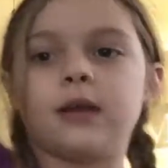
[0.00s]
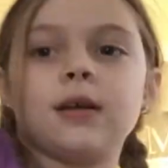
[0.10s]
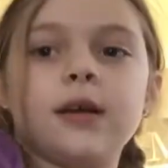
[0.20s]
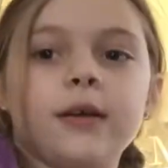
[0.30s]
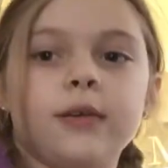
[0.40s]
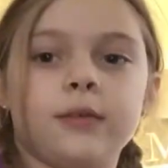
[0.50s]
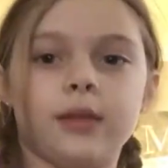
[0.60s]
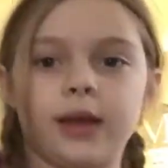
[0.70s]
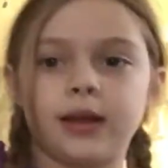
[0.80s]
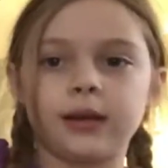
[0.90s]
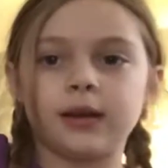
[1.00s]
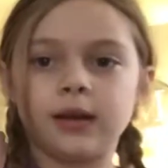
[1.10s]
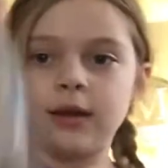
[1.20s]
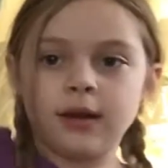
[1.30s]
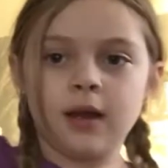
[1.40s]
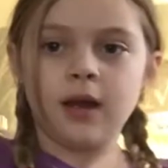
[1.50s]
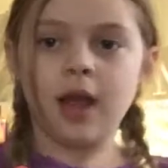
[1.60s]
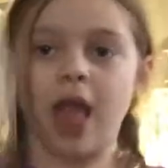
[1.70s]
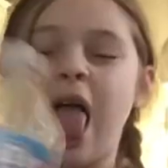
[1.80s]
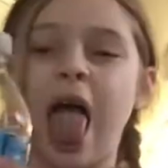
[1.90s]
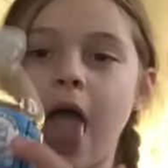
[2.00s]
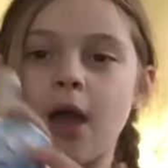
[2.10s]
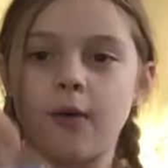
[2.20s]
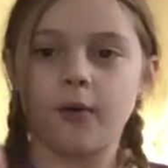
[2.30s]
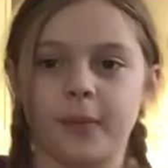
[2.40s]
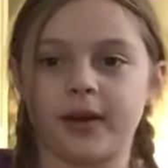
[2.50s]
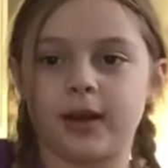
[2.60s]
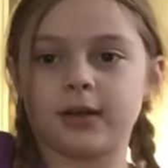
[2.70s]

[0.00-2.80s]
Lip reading: it landed. Oh my god.